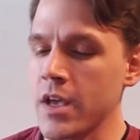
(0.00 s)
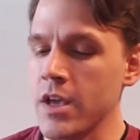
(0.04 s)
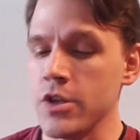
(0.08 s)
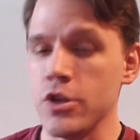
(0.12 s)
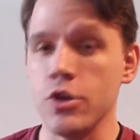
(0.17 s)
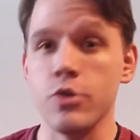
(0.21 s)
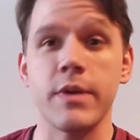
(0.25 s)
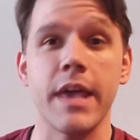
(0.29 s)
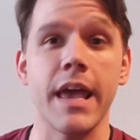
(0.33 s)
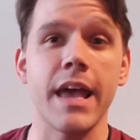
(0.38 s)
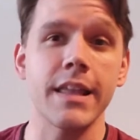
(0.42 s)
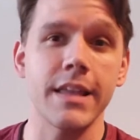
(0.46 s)
You
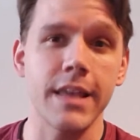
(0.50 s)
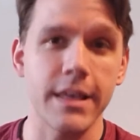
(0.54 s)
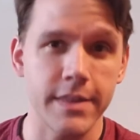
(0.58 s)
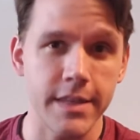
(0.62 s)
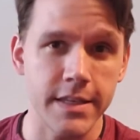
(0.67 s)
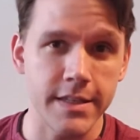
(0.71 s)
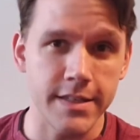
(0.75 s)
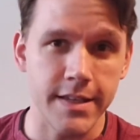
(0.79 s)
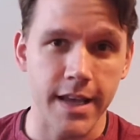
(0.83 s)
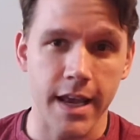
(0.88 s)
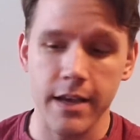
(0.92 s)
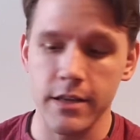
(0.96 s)
can get
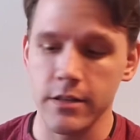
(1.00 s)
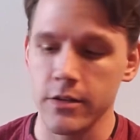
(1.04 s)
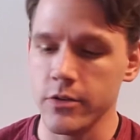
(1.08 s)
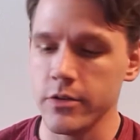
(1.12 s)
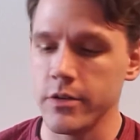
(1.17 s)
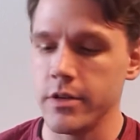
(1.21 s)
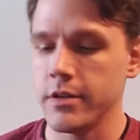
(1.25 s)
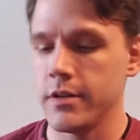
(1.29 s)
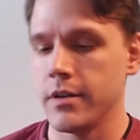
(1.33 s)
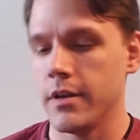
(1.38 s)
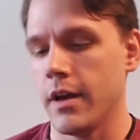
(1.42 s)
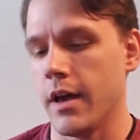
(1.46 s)
these
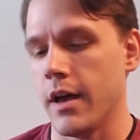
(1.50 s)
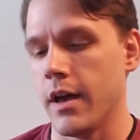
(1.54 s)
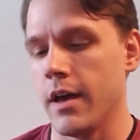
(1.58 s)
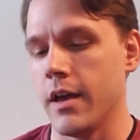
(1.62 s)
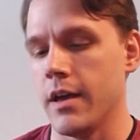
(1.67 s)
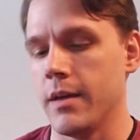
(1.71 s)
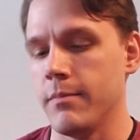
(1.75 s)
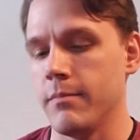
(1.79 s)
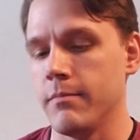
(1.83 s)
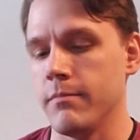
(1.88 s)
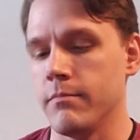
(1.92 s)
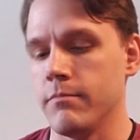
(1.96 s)
tailored.
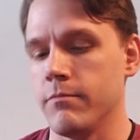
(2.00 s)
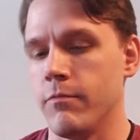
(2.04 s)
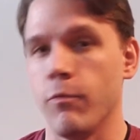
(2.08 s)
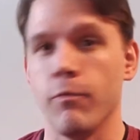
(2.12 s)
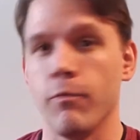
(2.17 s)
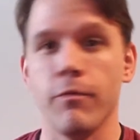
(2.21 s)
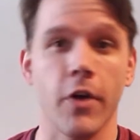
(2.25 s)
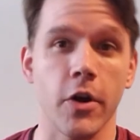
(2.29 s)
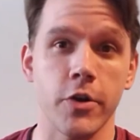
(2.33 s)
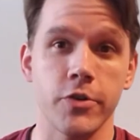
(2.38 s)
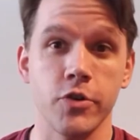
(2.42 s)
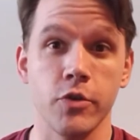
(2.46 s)
I'm
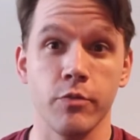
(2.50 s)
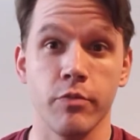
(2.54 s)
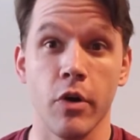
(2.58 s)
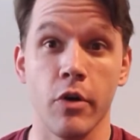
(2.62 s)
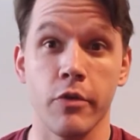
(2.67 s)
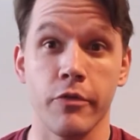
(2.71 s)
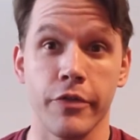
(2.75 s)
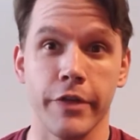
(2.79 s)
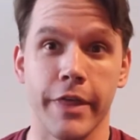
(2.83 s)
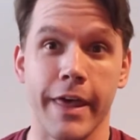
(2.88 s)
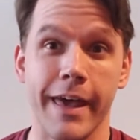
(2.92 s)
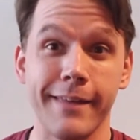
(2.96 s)
far too broke
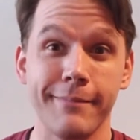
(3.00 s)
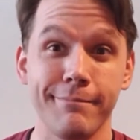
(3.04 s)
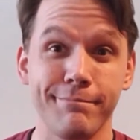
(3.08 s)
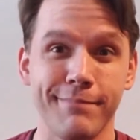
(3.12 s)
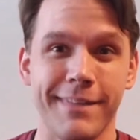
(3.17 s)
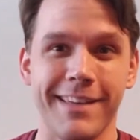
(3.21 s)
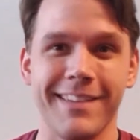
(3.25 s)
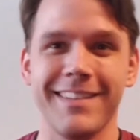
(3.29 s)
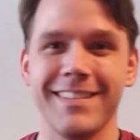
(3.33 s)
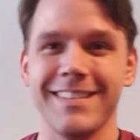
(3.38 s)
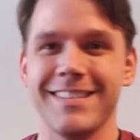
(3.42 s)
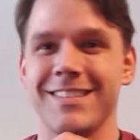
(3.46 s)
for that,
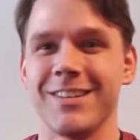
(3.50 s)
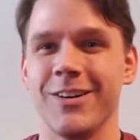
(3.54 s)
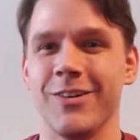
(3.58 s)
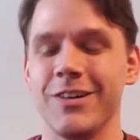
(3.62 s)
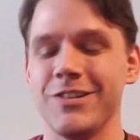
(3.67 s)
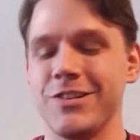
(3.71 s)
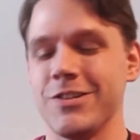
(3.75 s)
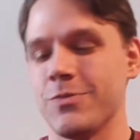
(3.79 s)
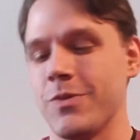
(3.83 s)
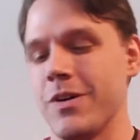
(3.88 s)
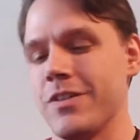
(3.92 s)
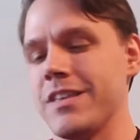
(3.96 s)
so I
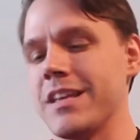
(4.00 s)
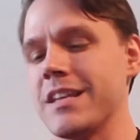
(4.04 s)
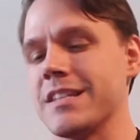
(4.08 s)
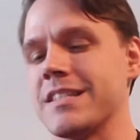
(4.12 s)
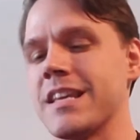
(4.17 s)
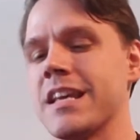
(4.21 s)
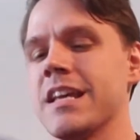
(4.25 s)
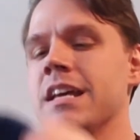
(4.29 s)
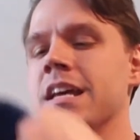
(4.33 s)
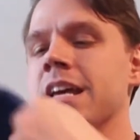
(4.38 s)
just wear these.